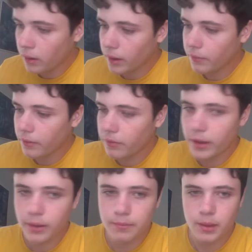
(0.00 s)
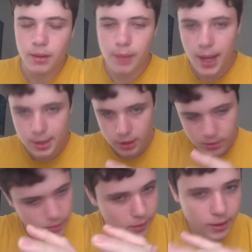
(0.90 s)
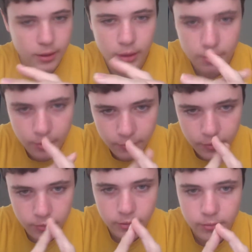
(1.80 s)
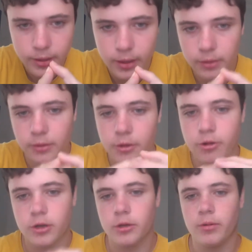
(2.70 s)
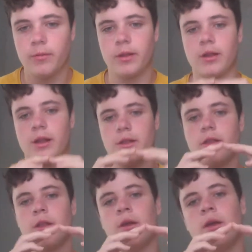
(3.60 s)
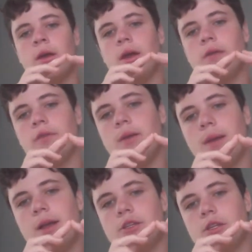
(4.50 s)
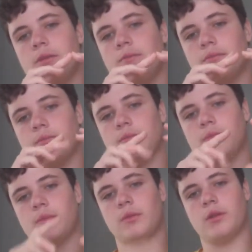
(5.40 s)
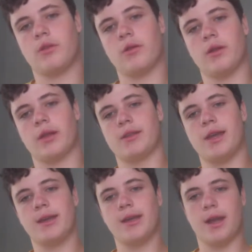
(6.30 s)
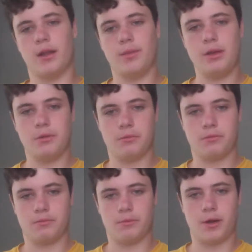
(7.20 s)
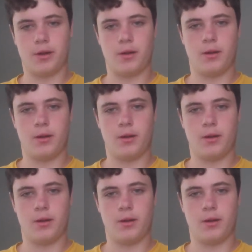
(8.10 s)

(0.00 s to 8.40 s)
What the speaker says: if we imagine, let's prove you can construct equivalence classes. If we imagine sort of like taking an element, right,